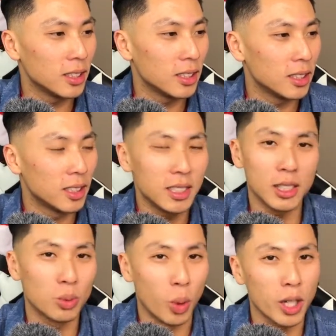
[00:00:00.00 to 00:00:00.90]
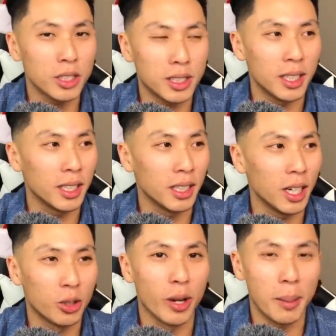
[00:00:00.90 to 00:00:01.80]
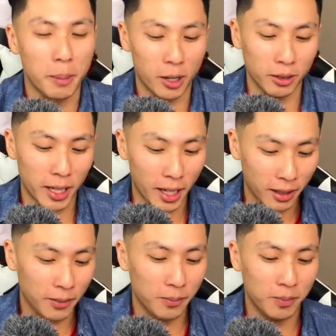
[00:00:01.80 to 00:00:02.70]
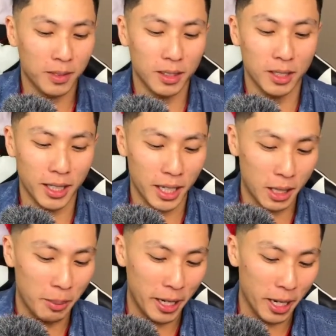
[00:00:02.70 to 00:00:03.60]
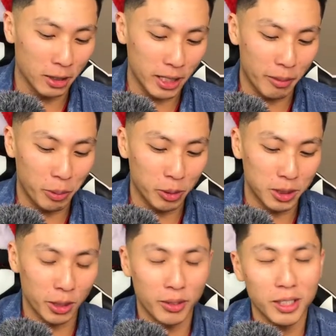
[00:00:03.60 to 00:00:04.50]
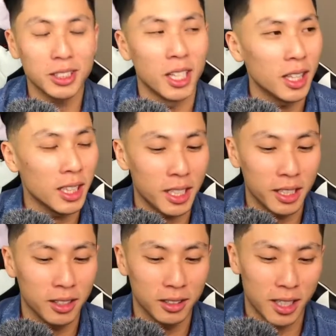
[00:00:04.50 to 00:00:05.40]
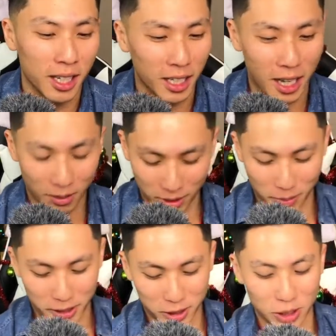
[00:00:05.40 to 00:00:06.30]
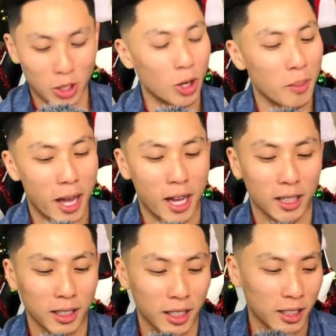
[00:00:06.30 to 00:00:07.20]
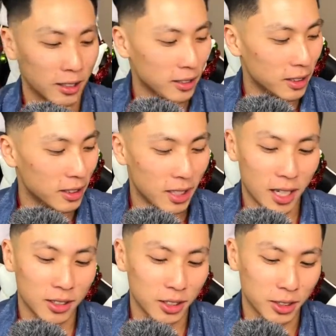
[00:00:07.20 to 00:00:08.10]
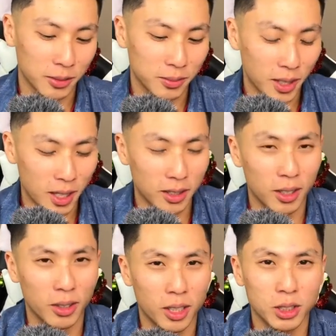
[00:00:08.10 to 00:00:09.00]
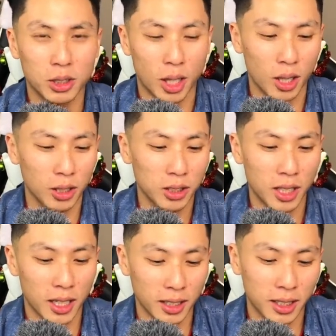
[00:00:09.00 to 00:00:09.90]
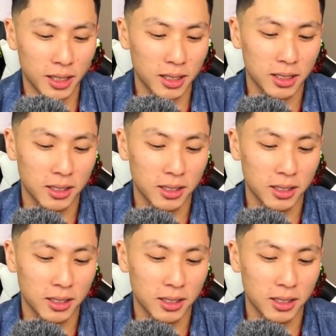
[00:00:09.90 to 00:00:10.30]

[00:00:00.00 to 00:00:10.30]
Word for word: this is worse than a great ball that like anybody else have pulled. So if there's nothing here, like I'm gonna be so mad. Like, I don't know. I don't know. Hundred dollars, like that's